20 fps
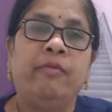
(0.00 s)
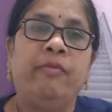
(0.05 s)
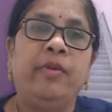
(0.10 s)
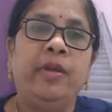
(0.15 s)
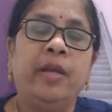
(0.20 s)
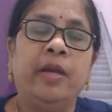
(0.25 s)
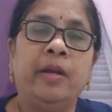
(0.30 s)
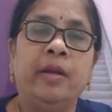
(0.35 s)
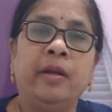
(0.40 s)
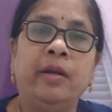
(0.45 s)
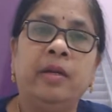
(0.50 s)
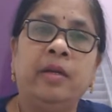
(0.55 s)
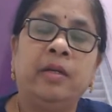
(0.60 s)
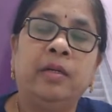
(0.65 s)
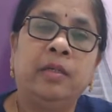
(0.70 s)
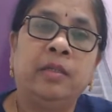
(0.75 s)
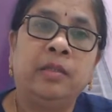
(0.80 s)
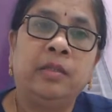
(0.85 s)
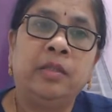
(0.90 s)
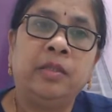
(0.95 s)
we
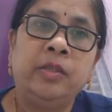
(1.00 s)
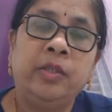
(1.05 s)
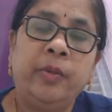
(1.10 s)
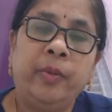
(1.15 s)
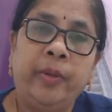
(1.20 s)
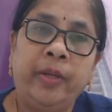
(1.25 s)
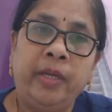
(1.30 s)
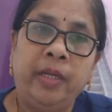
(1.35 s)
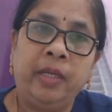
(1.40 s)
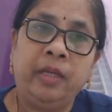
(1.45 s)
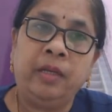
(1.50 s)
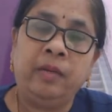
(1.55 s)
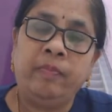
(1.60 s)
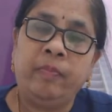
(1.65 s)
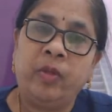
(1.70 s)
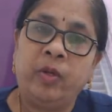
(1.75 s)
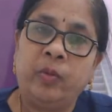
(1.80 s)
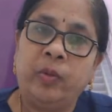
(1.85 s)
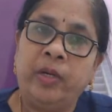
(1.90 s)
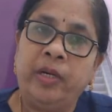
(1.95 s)
are doing
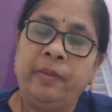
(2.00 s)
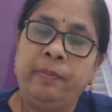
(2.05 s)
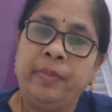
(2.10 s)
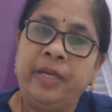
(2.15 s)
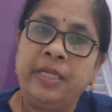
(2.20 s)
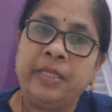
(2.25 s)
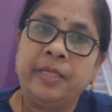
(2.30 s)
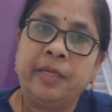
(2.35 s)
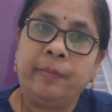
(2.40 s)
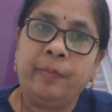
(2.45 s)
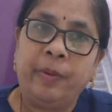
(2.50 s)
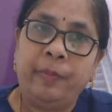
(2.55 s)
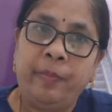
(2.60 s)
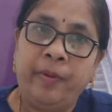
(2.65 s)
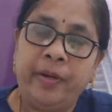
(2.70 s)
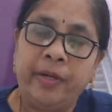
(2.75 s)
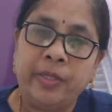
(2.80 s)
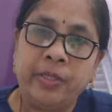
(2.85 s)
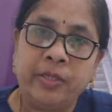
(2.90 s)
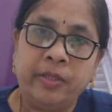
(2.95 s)
only basic
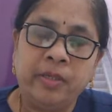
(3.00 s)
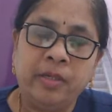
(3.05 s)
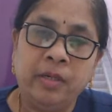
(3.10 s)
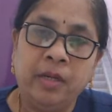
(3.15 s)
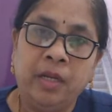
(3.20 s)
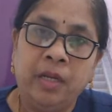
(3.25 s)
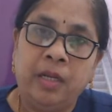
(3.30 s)
preparation.